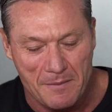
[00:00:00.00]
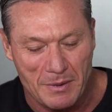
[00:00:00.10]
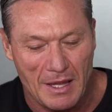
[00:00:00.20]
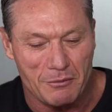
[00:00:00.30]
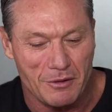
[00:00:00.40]

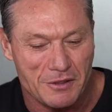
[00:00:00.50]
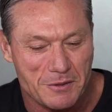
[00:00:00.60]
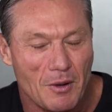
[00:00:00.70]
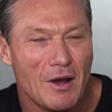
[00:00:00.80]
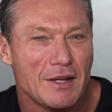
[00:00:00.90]
But they were
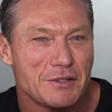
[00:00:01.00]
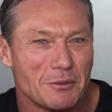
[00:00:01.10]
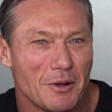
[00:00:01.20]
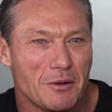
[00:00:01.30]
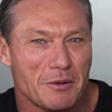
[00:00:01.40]
inspired to
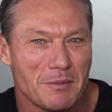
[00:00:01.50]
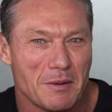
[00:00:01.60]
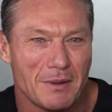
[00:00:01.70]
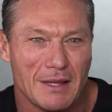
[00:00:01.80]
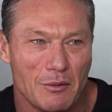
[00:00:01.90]
work with
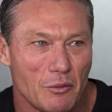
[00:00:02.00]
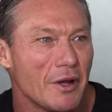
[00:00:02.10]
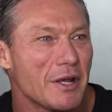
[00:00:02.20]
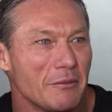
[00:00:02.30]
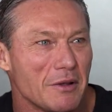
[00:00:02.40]
me, but then
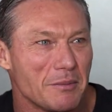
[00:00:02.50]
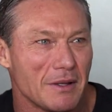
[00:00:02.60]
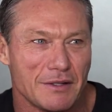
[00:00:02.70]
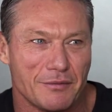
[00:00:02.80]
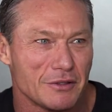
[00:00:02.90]
working with me,
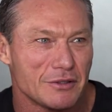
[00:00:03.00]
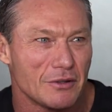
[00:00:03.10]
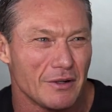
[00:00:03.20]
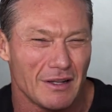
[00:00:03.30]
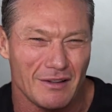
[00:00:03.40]
a different
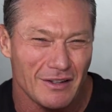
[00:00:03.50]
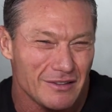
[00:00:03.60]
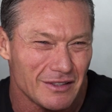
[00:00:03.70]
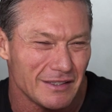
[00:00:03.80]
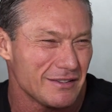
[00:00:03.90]
story. They were
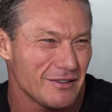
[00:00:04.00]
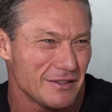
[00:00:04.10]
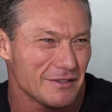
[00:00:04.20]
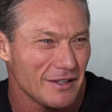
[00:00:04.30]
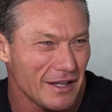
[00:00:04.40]
like, oh, this
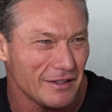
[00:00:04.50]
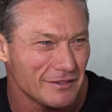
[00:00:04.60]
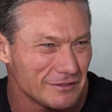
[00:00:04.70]
guy's not that